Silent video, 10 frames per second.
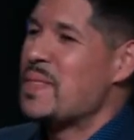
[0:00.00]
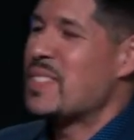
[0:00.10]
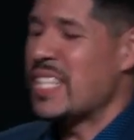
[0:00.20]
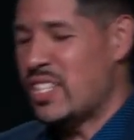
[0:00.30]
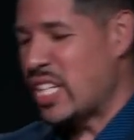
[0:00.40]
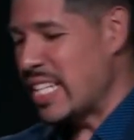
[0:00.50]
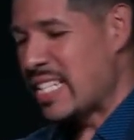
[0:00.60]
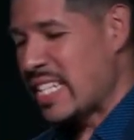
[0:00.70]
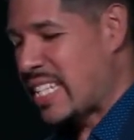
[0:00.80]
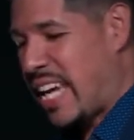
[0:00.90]
See,
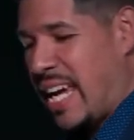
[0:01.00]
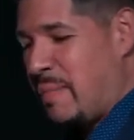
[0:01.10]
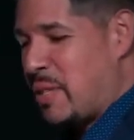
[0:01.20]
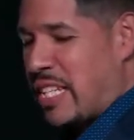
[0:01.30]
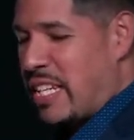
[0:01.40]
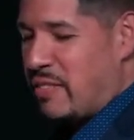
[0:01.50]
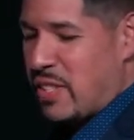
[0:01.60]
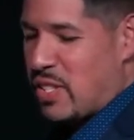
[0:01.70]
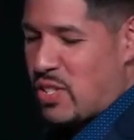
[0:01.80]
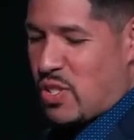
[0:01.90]
Jesus came to give
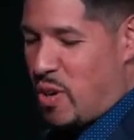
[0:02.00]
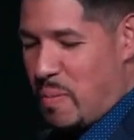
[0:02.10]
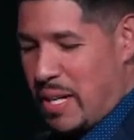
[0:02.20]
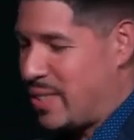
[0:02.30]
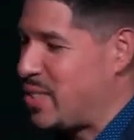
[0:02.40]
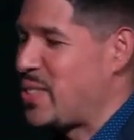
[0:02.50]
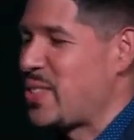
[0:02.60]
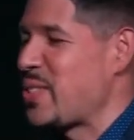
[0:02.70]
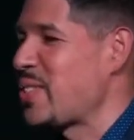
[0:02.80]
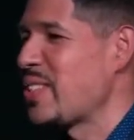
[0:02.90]
us so much,
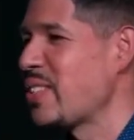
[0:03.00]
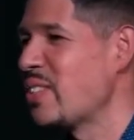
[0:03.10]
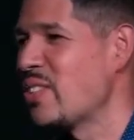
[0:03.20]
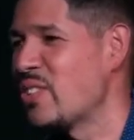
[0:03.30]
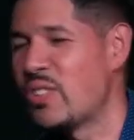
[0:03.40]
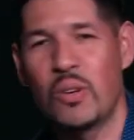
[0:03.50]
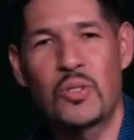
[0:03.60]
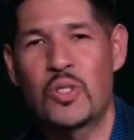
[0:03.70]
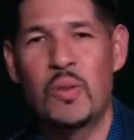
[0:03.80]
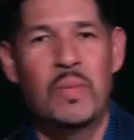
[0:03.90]
so,
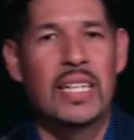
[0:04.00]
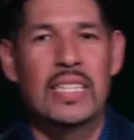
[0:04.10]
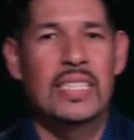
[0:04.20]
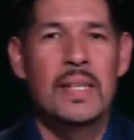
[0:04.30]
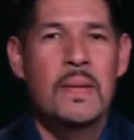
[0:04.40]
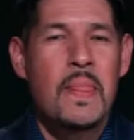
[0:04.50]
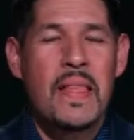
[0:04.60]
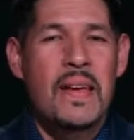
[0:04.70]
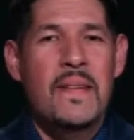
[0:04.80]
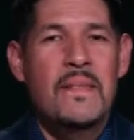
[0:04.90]
so much.
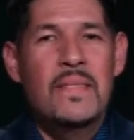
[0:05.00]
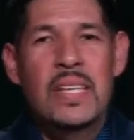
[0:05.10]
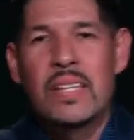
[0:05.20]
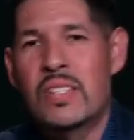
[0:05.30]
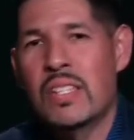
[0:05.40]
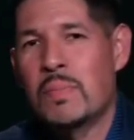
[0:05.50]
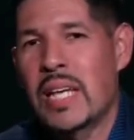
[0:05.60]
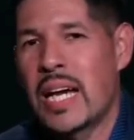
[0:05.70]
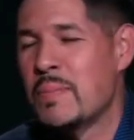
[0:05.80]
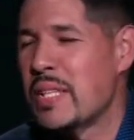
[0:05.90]
You know,
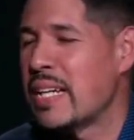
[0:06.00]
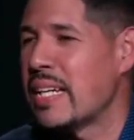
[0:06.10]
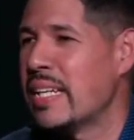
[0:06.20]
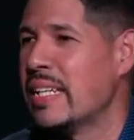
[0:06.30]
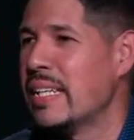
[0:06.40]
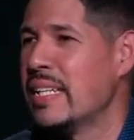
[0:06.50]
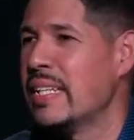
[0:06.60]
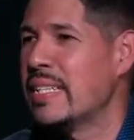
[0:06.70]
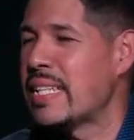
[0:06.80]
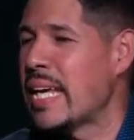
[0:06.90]
sometimes I, it, it,
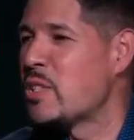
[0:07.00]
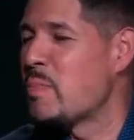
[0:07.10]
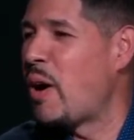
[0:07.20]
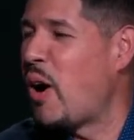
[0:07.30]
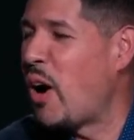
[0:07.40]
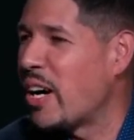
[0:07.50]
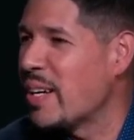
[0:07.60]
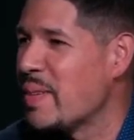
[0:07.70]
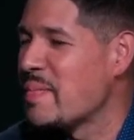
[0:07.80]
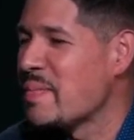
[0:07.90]
it saddens my heart
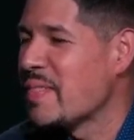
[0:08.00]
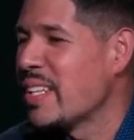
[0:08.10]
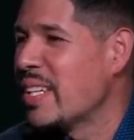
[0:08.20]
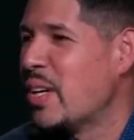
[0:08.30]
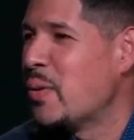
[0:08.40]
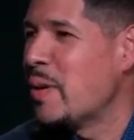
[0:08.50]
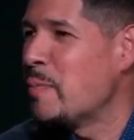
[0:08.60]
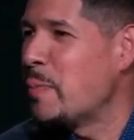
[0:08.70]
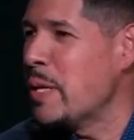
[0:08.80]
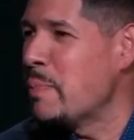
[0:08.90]

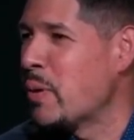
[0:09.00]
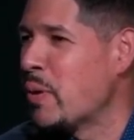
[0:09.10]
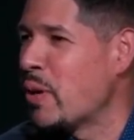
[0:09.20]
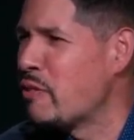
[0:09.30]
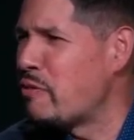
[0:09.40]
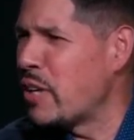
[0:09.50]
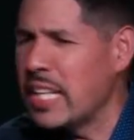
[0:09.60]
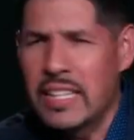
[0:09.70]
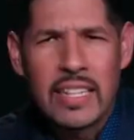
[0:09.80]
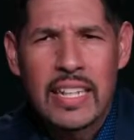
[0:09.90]
when people are
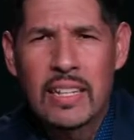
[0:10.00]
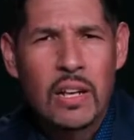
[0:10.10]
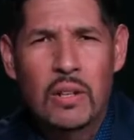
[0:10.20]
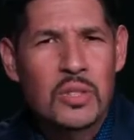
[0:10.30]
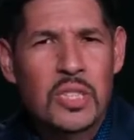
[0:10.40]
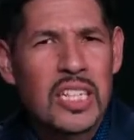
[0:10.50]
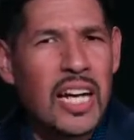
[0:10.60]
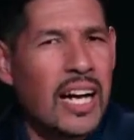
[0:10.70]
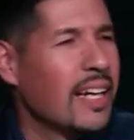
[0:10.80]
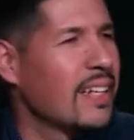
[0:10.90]
afraid to get close to God.